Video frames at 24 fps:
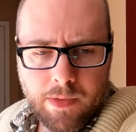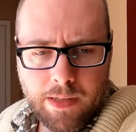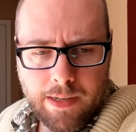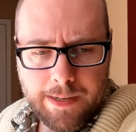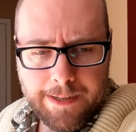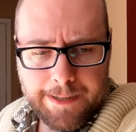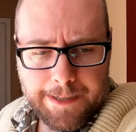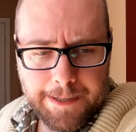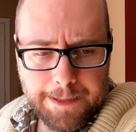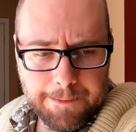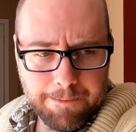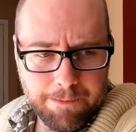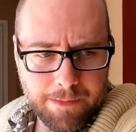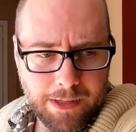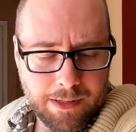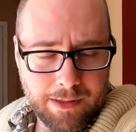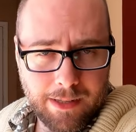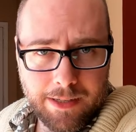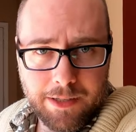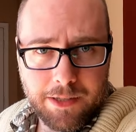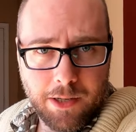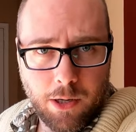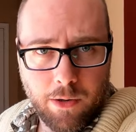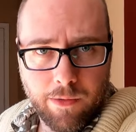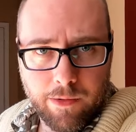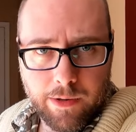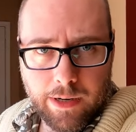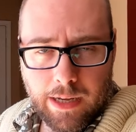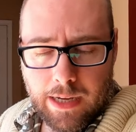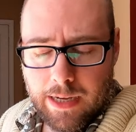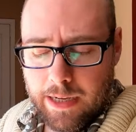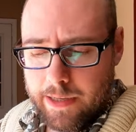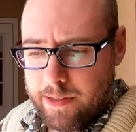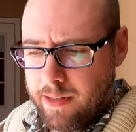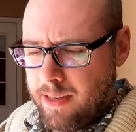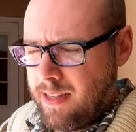um, at least
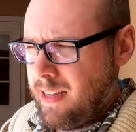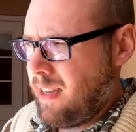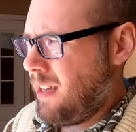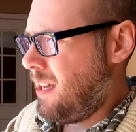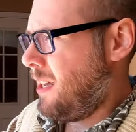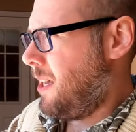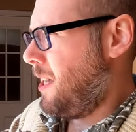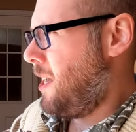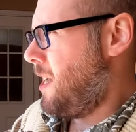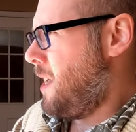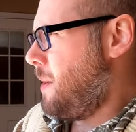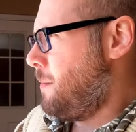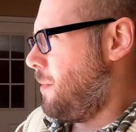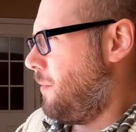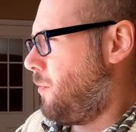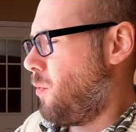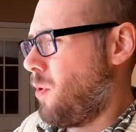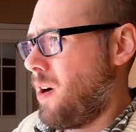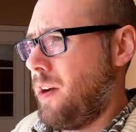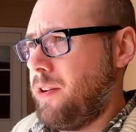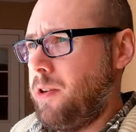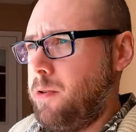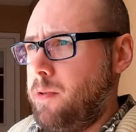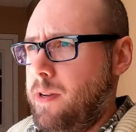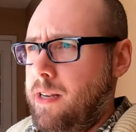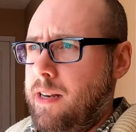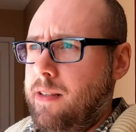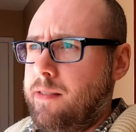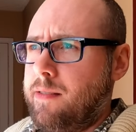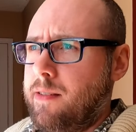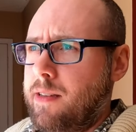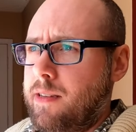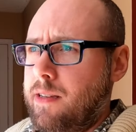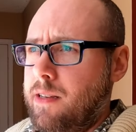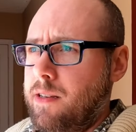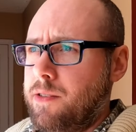overnight, before I do
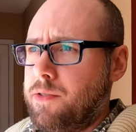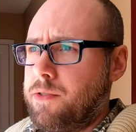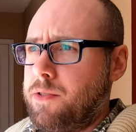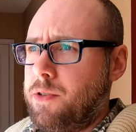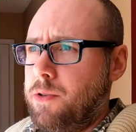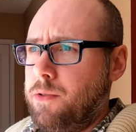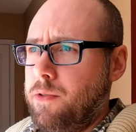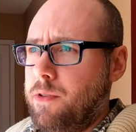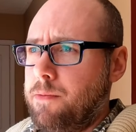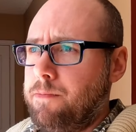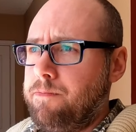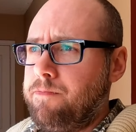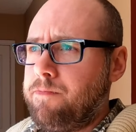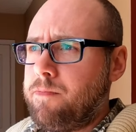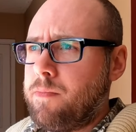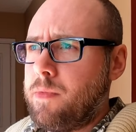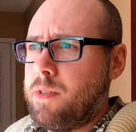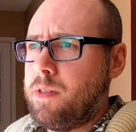anything else to them.